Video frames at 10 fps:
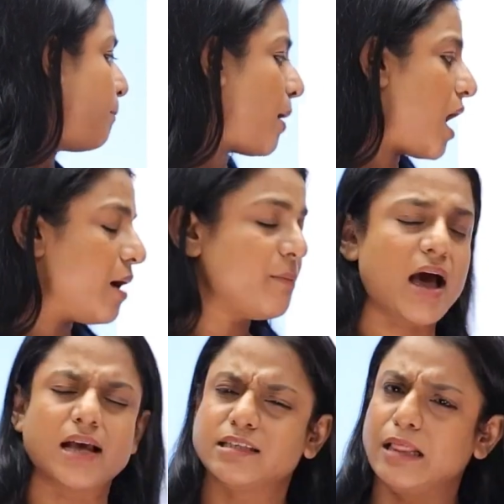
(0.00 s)
Palm
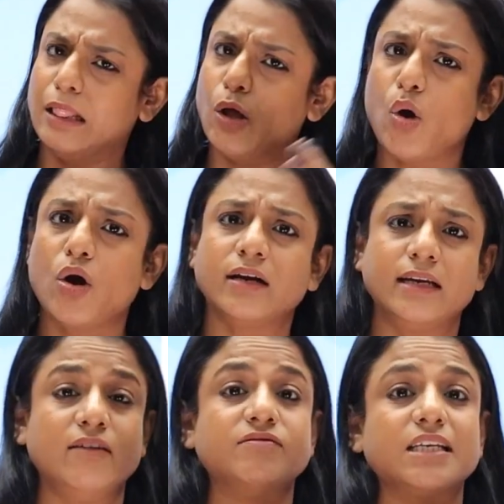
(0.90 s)
has long
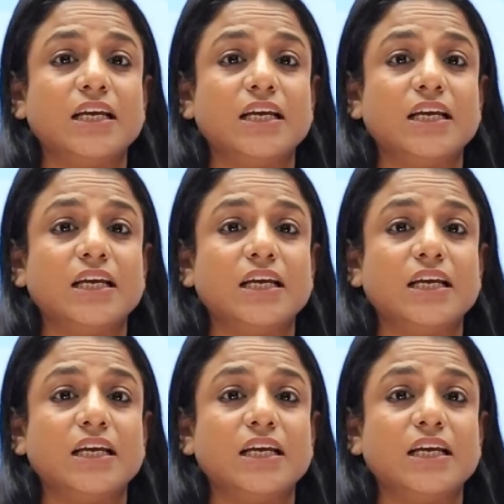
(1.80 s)
leaves.